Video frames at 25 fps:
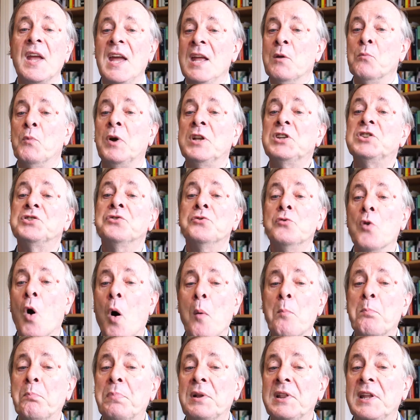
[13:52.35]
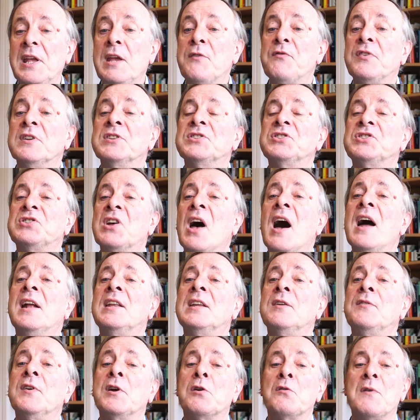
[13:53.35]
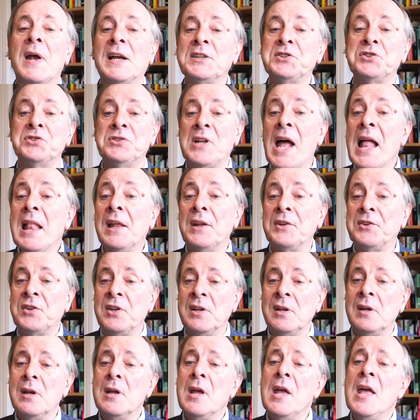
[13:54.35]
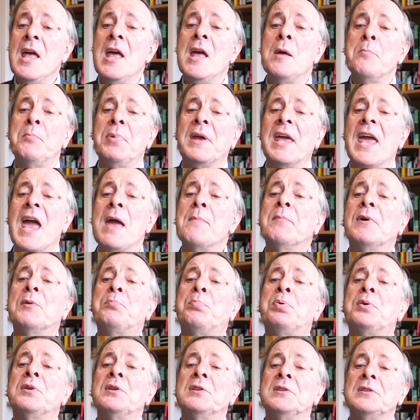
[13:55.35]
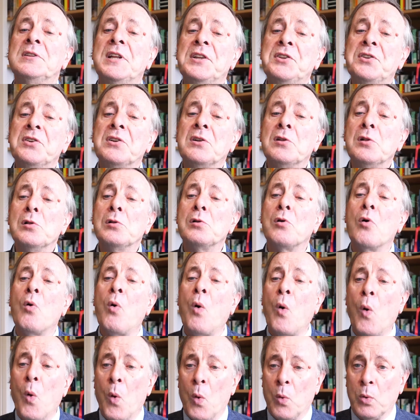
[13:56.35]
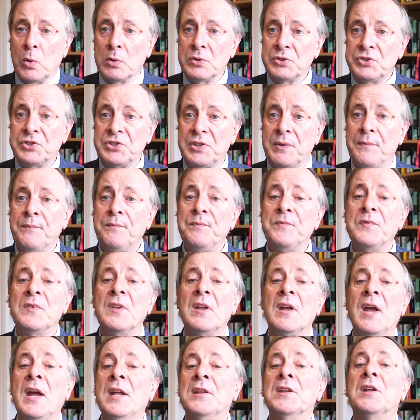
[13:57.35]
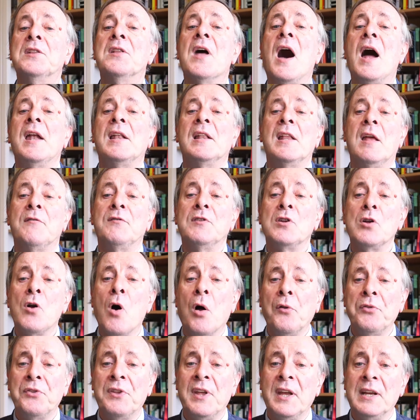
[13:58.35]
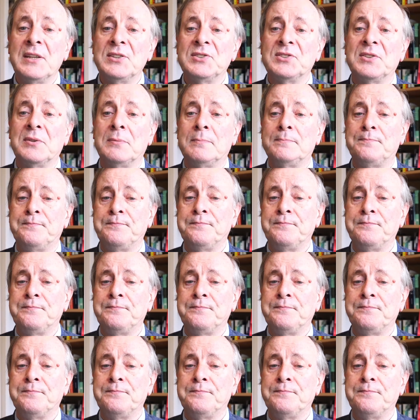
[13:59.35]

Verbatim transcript: in which non-belief and scientific rationality became a political cause in the 9-11 context.